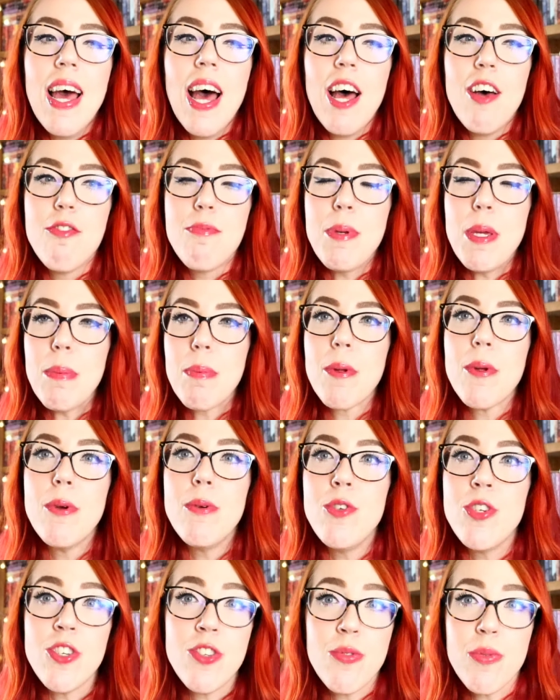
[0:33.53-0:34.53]
of people
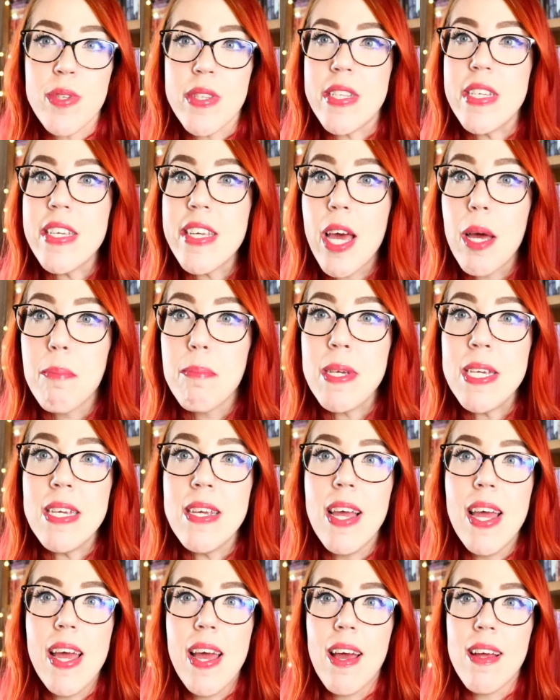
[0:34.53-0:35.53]
who just really get
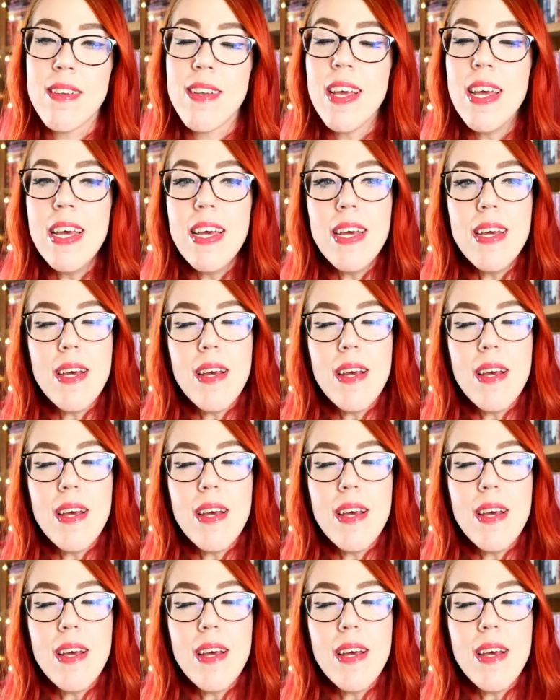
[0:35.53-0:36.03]
me and,